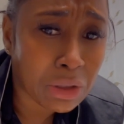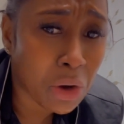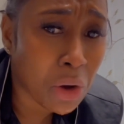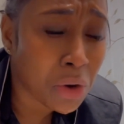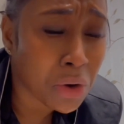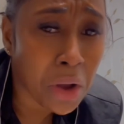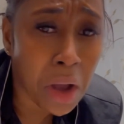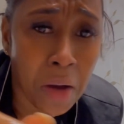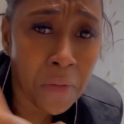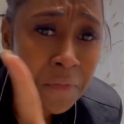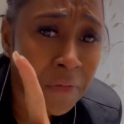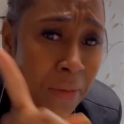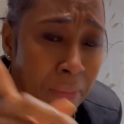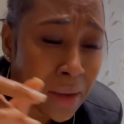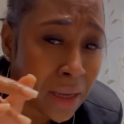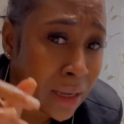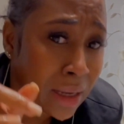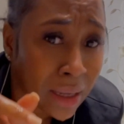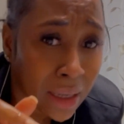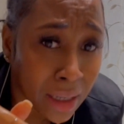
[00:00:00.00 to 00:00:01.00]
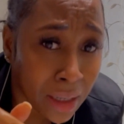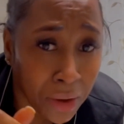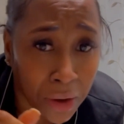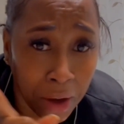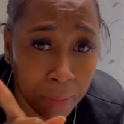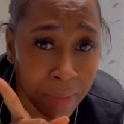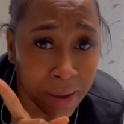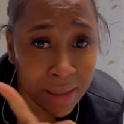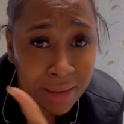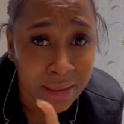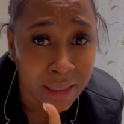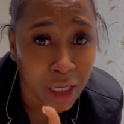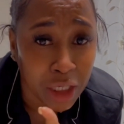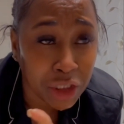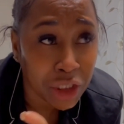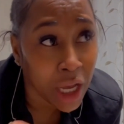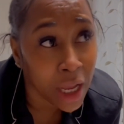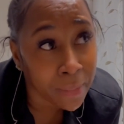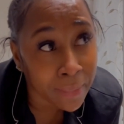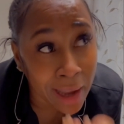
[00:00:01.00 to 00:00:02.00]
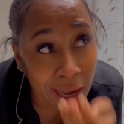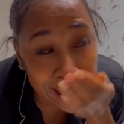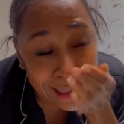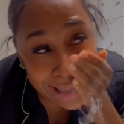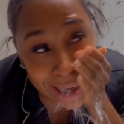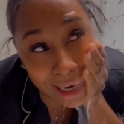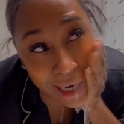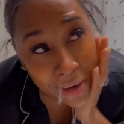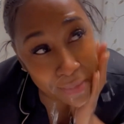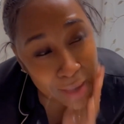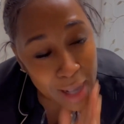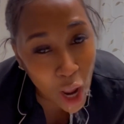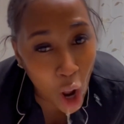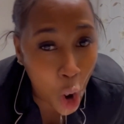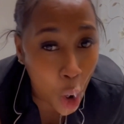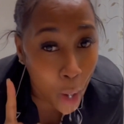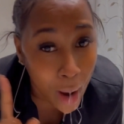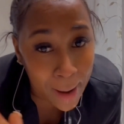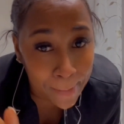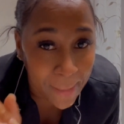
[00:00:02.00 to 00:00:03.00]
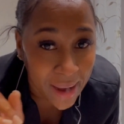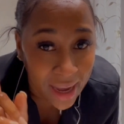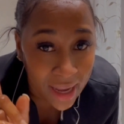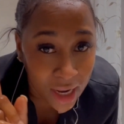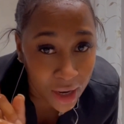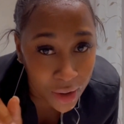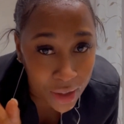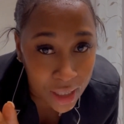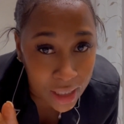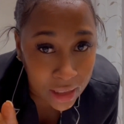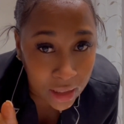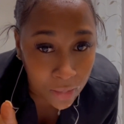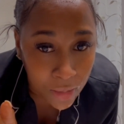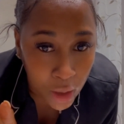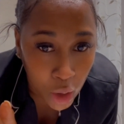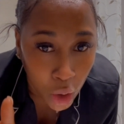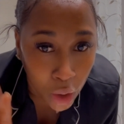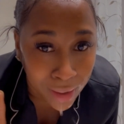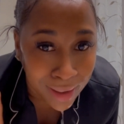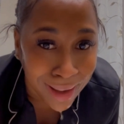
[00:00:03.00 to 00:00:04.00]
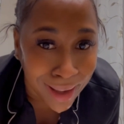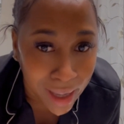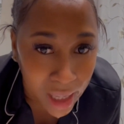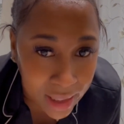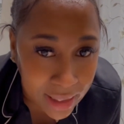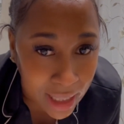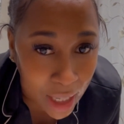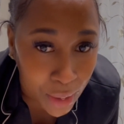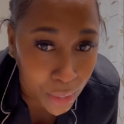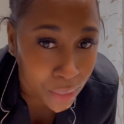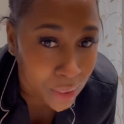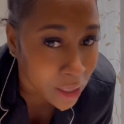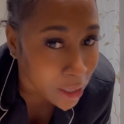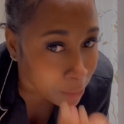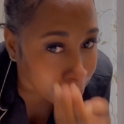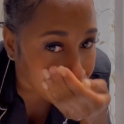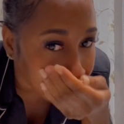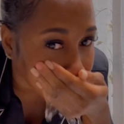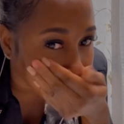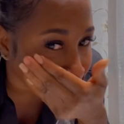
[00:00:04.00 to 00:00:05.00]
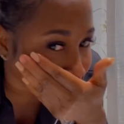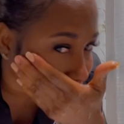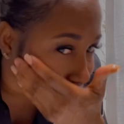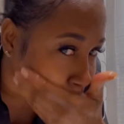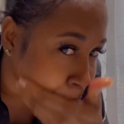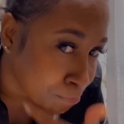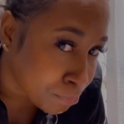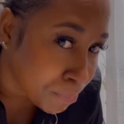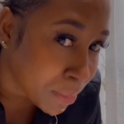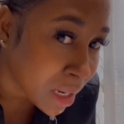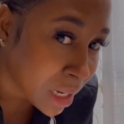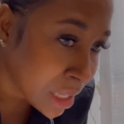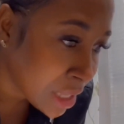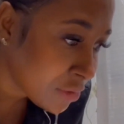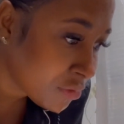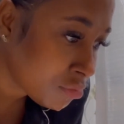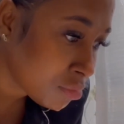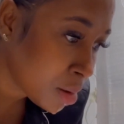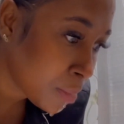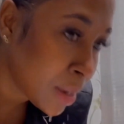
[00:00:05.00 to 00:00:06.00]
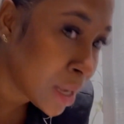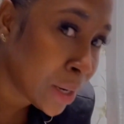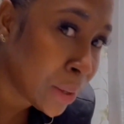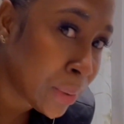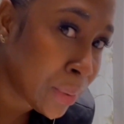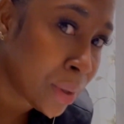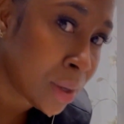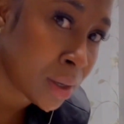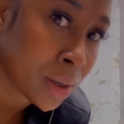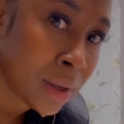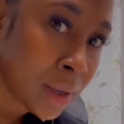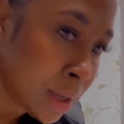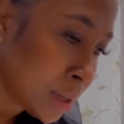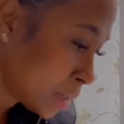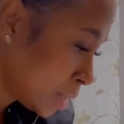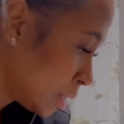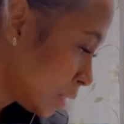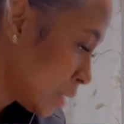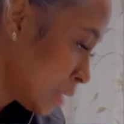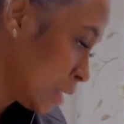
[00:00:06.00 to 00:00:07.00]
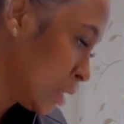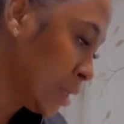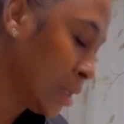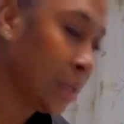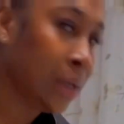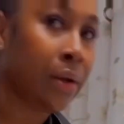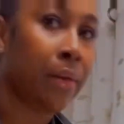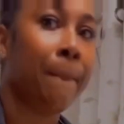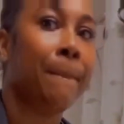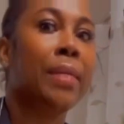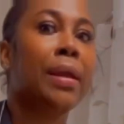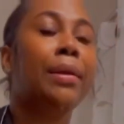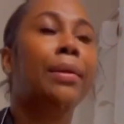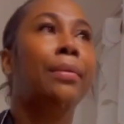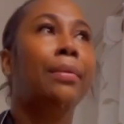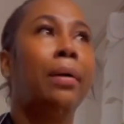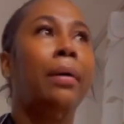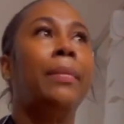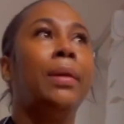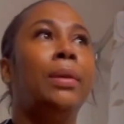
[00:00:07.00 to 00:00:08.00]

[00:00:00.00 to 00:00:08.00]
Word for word: don't come for me in the comment section by telling me, oh, my hair needs to be done. Yes, I know that. Believe me, me know. Me know, me